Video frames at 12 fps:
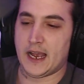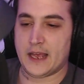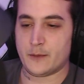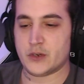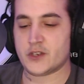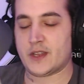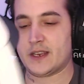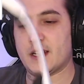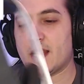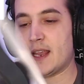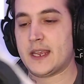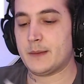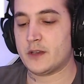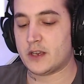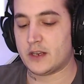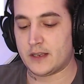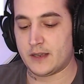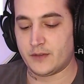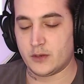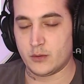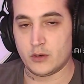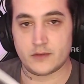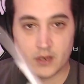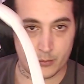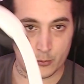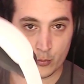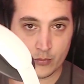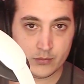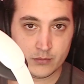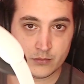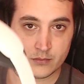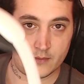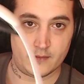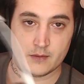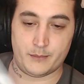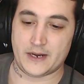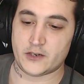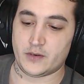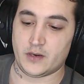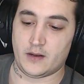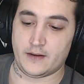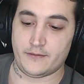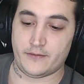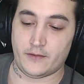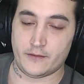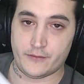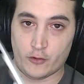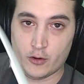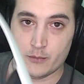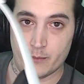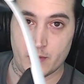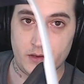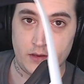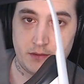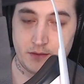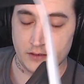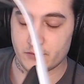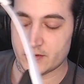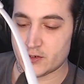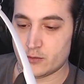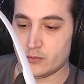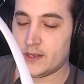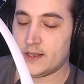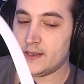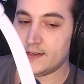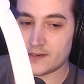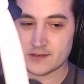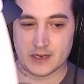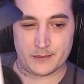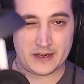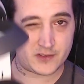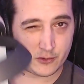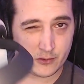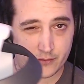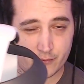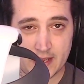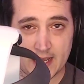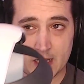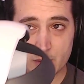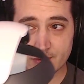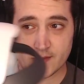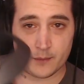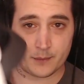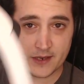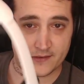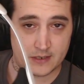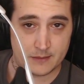which they claim can give you double the battery life from the original. So it's in about 2 to 3 hours. I'm guessing